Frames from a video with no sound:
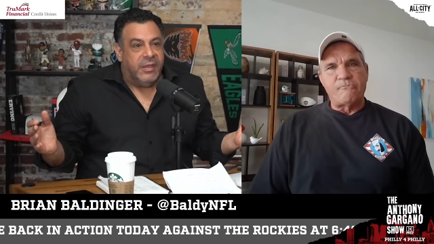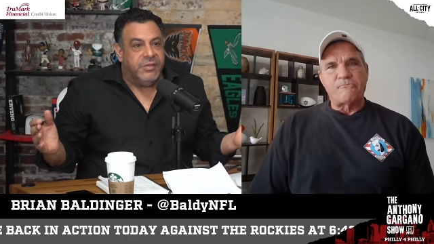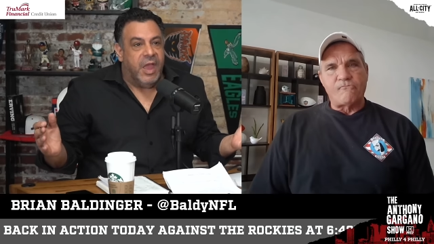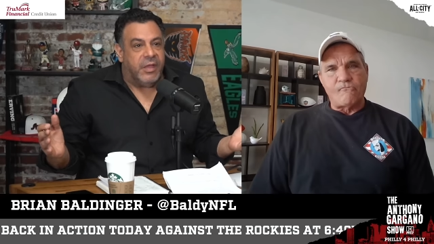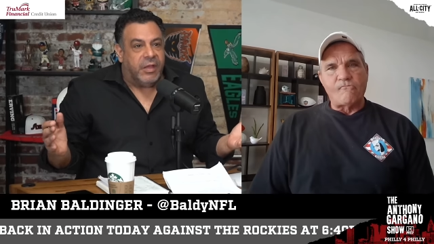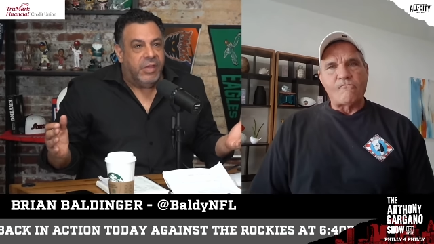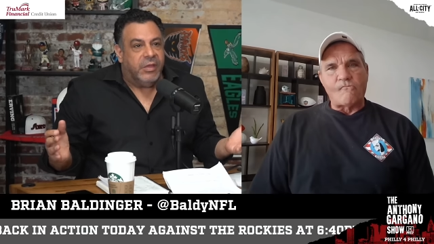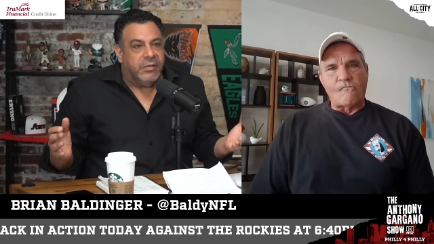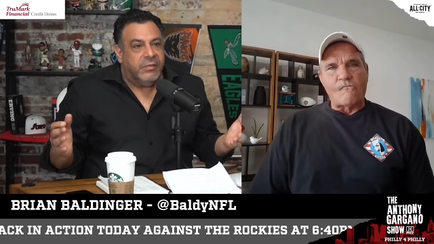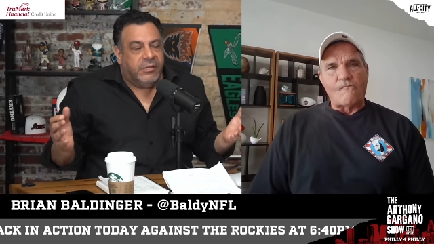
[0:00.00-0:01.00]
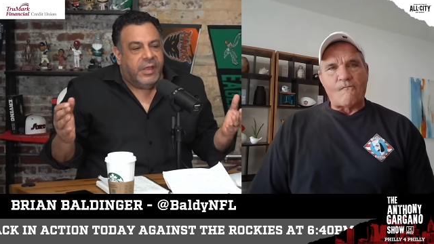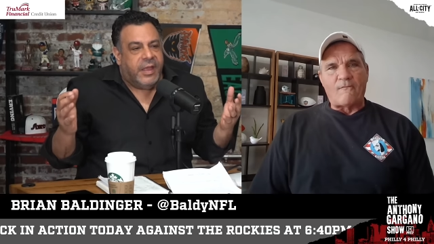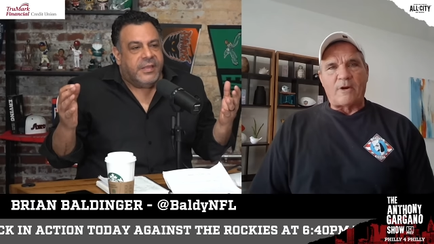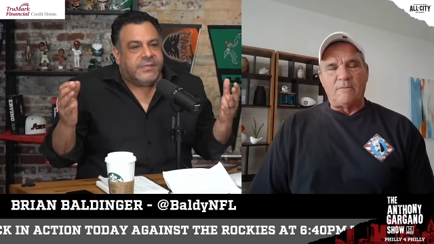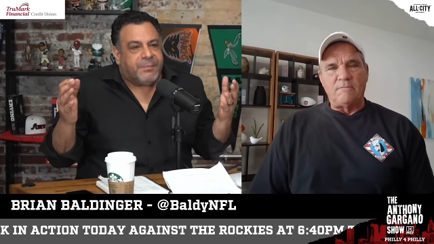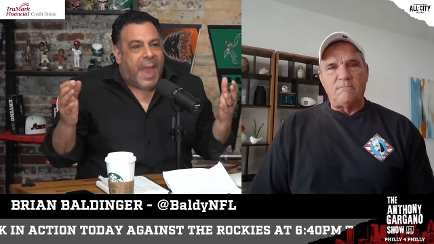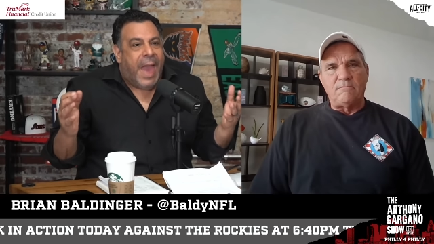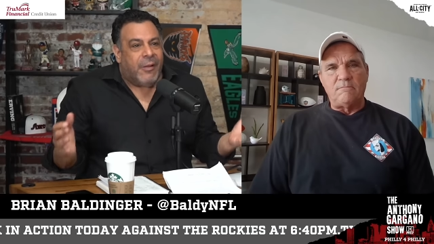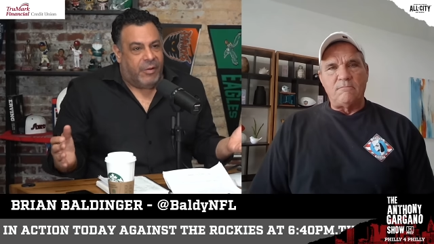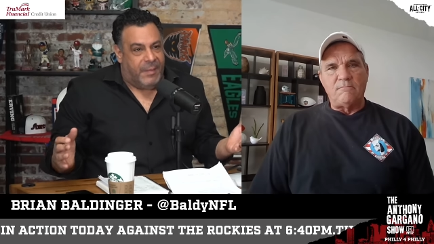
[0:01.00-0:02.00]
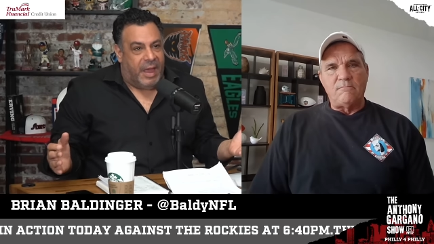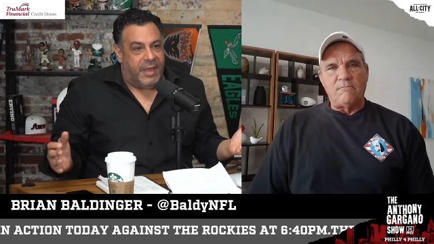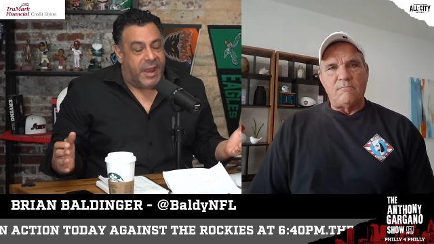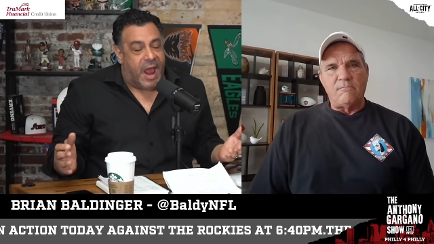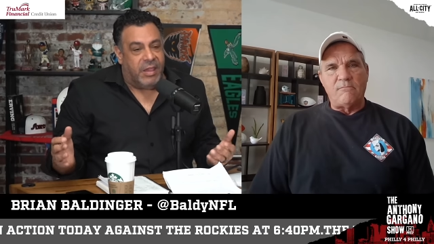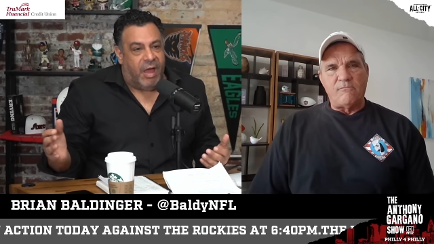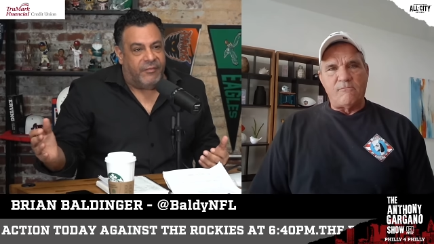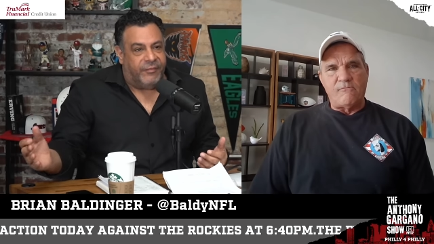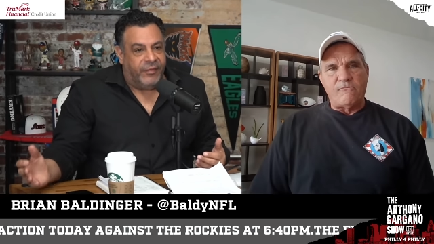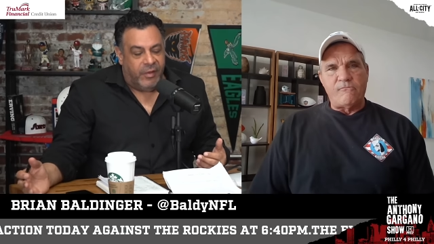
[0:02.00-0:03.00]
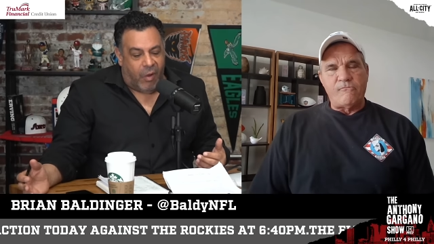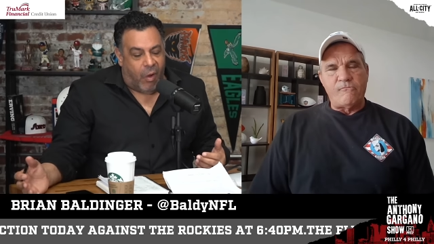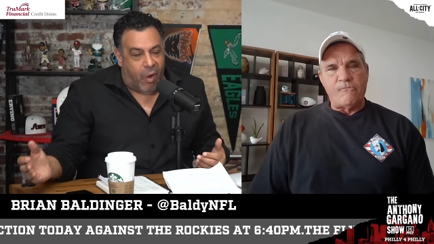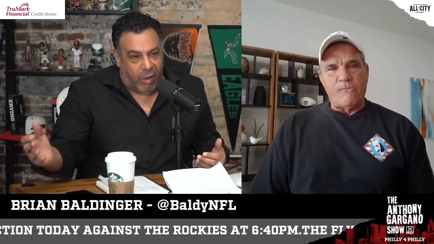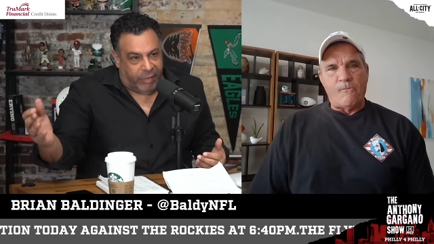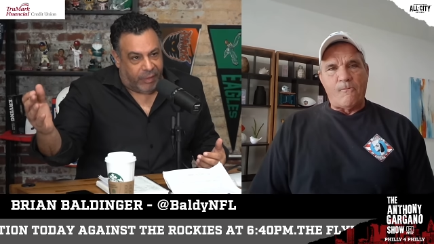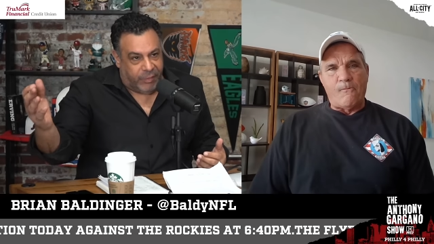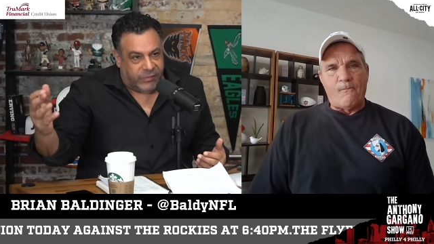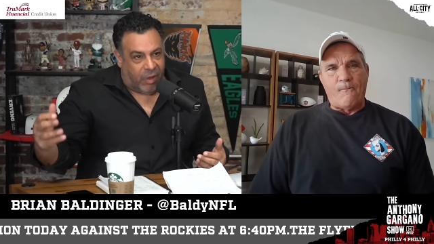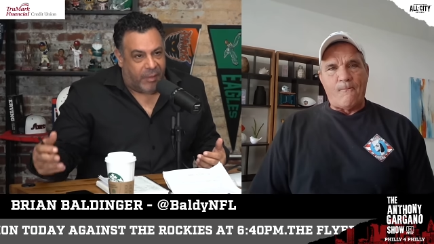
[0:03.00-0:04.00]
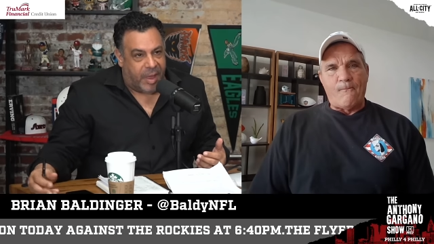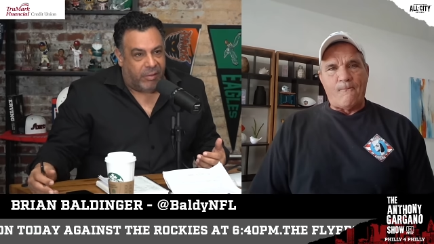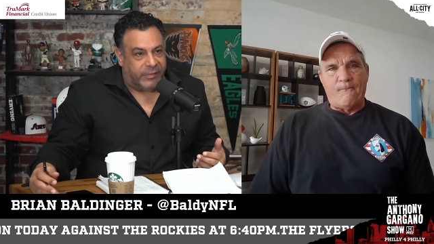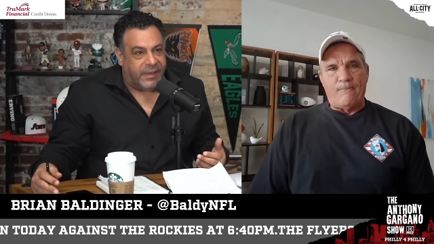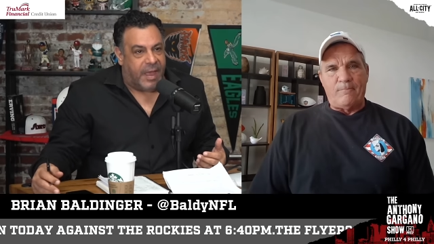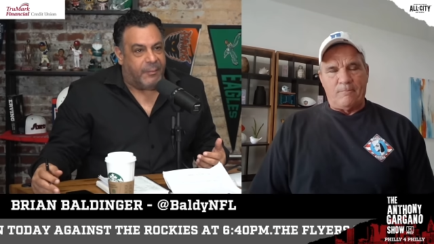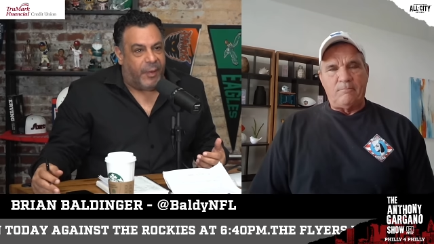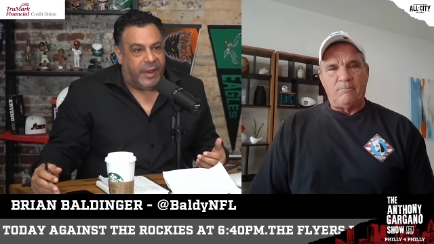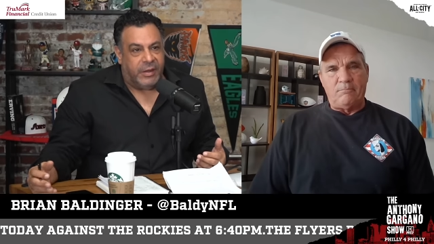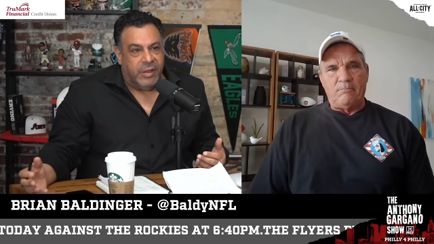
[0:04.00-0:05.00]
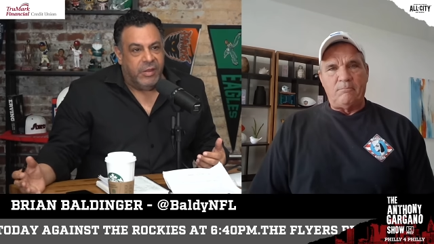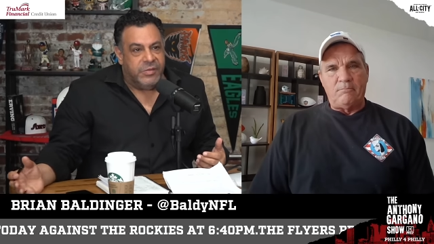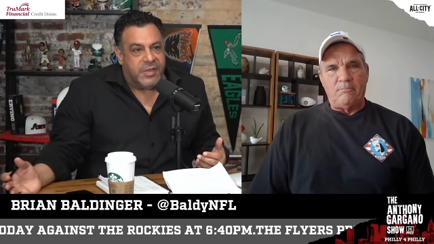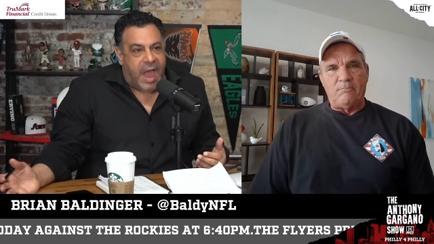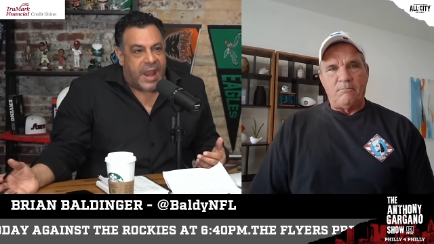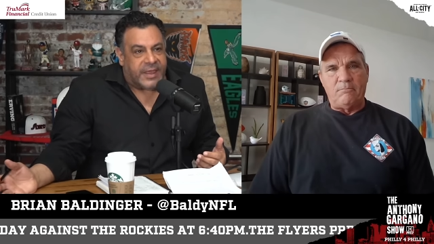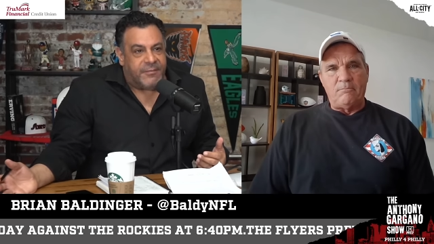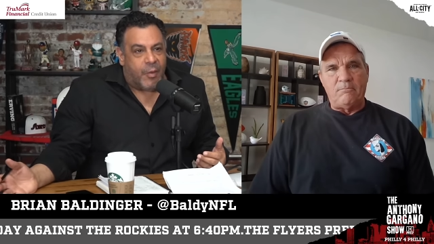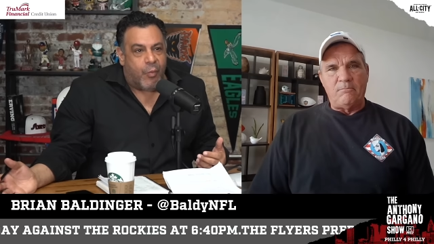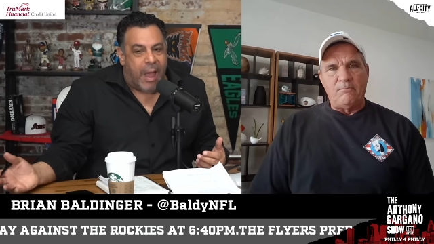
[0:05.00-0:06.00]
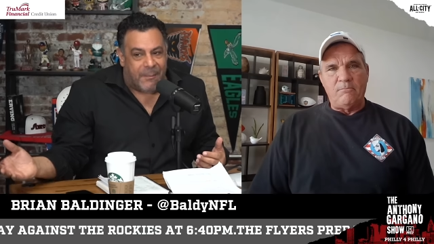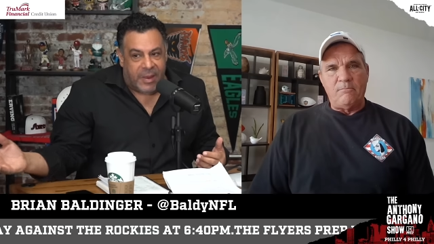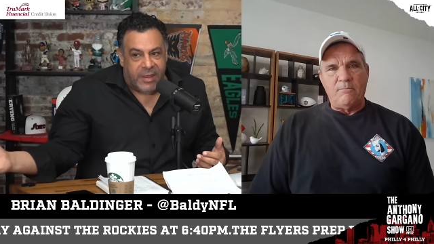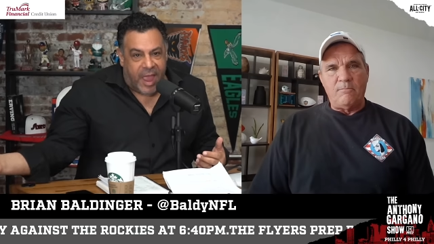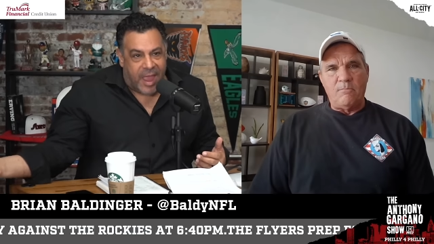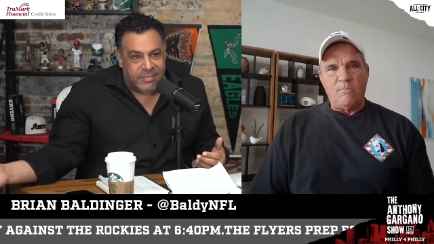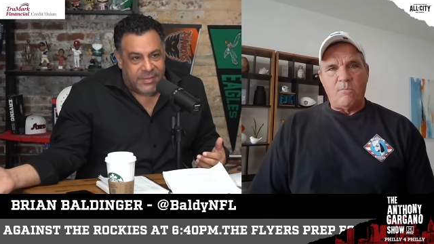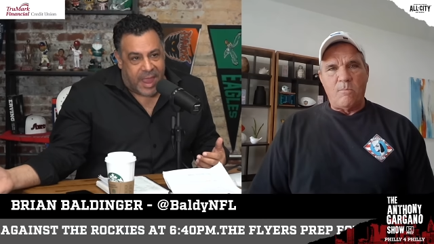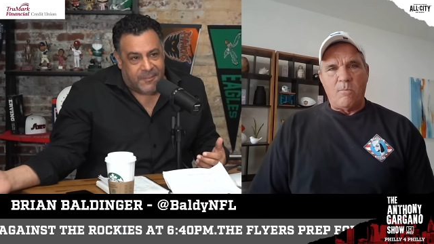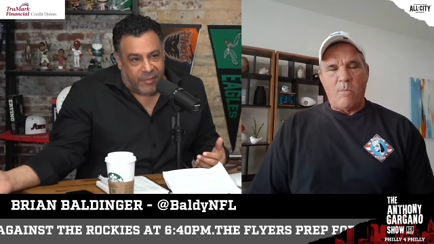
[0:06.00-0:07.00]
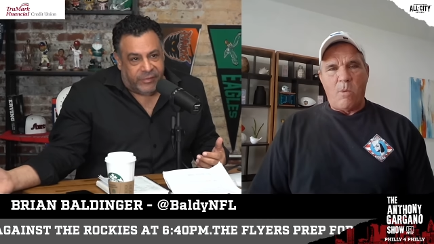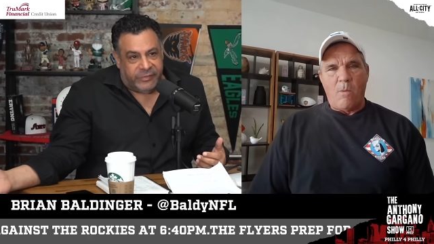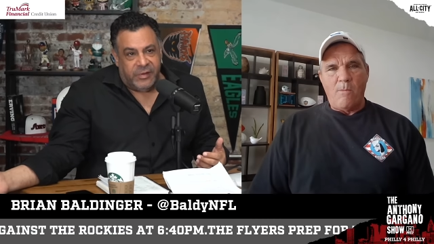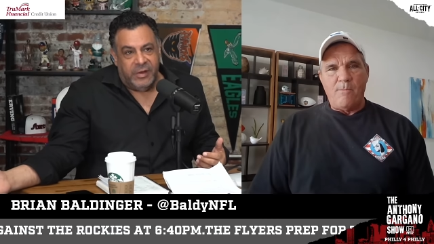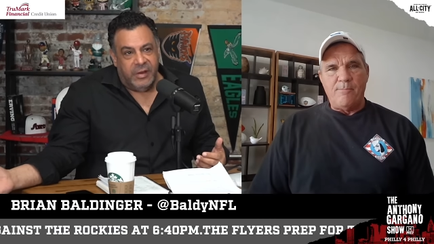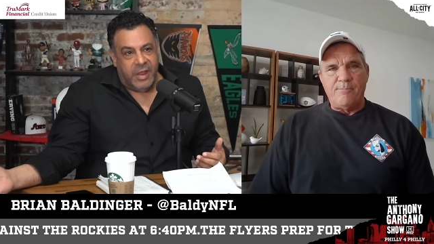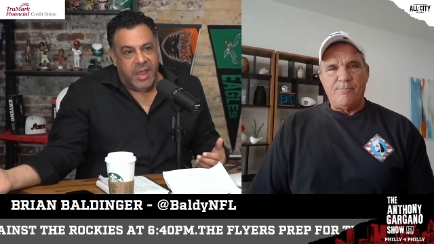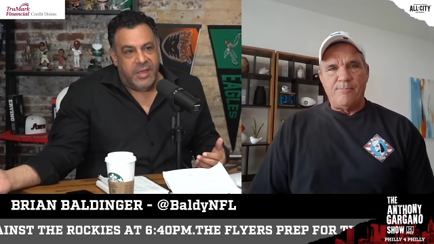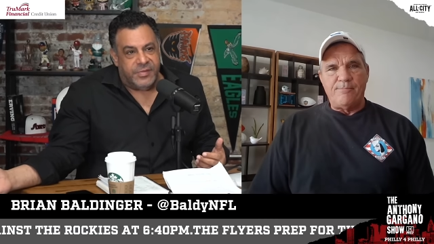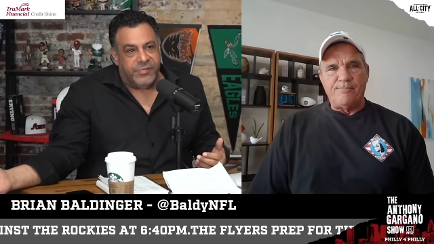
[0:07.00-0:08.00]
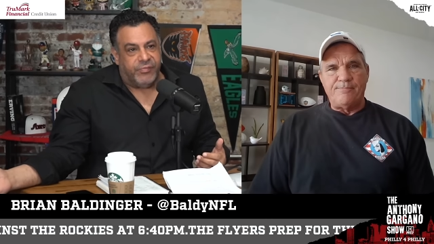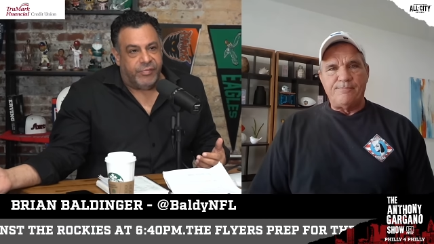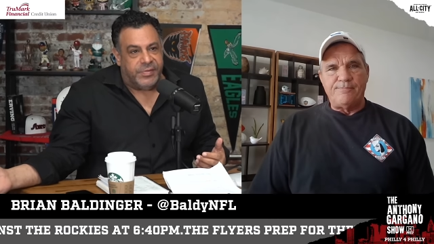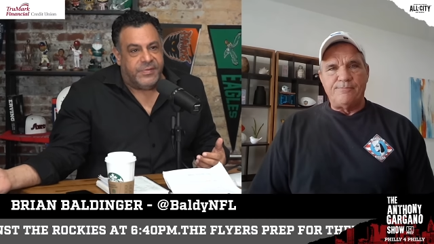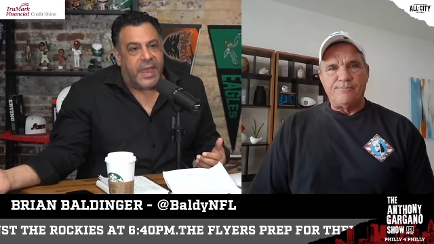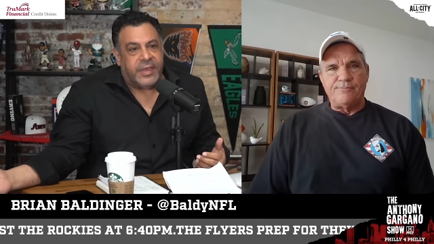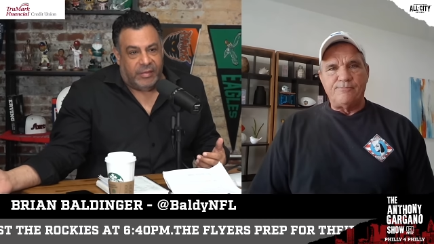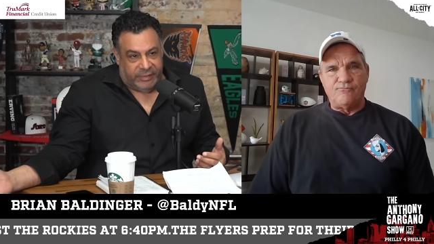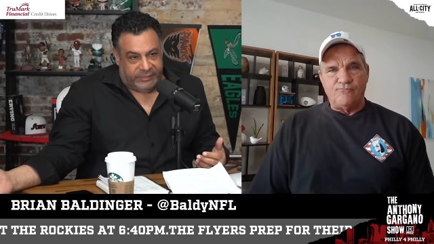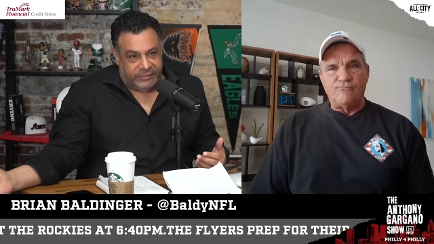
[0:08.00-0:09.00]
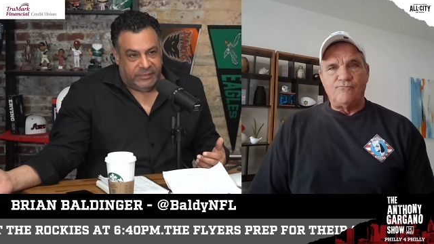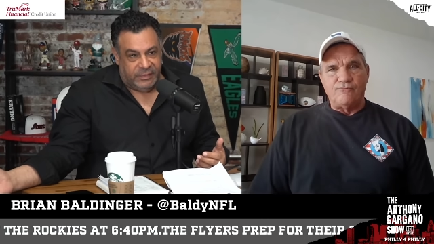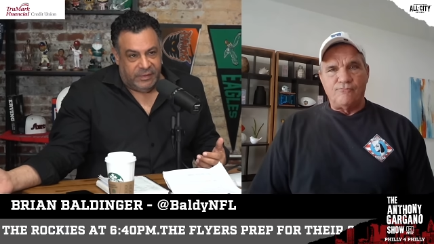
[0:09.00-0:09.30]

Speaker 1: You, it's paramount, and I love all like we talk about all the time, but you got to give him a weapon. And Nabers is ridiculous.